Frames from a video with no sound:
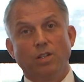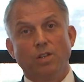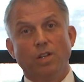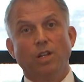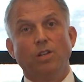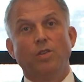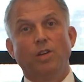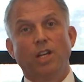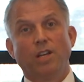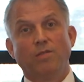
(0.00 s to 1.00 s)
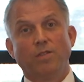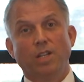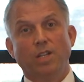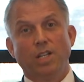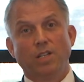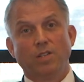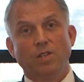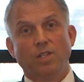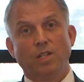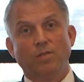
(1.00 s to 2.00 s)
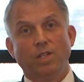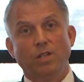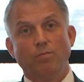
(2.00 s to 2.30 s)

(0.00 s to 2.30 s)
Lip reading: Then you have the health and safety